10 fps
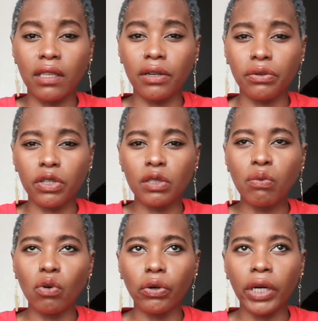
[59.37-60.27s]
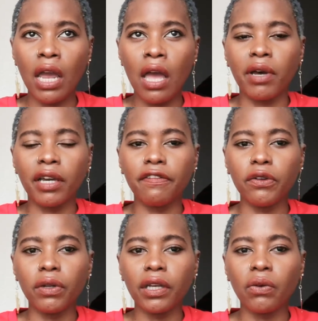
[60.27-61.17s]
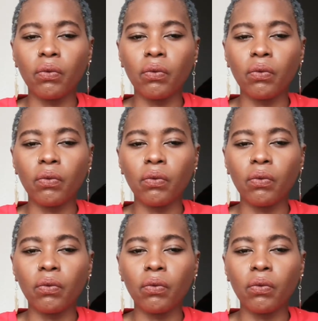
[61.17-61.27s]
there to explore. I feel like